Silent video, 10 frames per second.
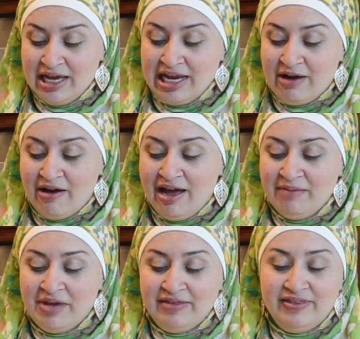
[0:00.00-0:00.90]
Now I
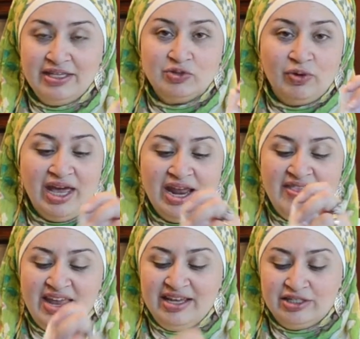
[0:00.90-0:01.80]
made these wet and
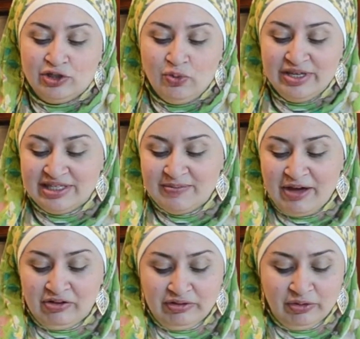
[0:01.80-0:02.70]
then I squeezed them
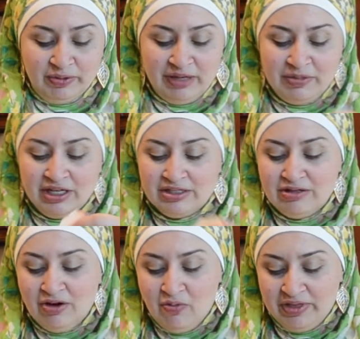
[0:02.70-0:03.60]
out a little bit because you
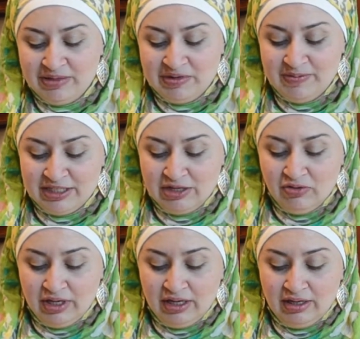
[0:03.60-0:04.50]
don't want them to be
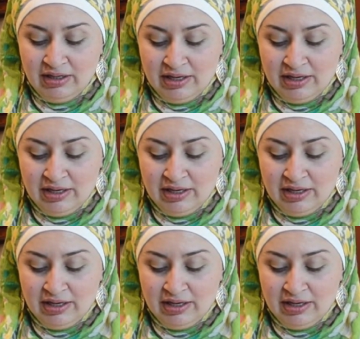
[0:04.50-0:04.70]
soaking.